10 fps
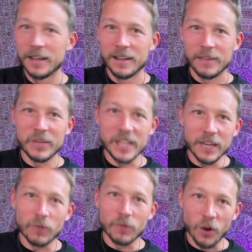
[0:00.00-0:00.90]
when you
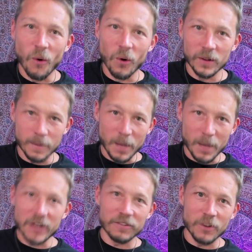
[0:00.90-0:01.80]
hit record, the
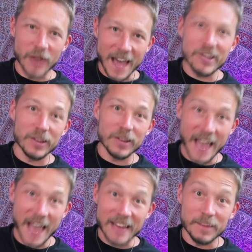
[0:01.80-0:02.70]
microphone actually
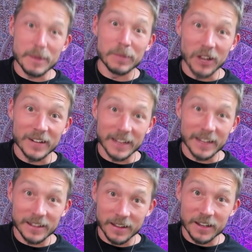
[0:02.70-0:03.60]
has to be plugged
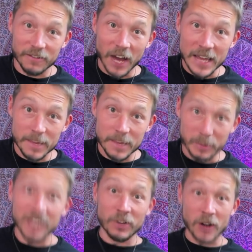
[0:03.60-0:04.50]
into the device.
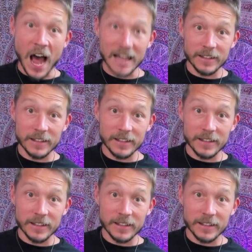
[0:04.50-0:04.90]
Believe it or not,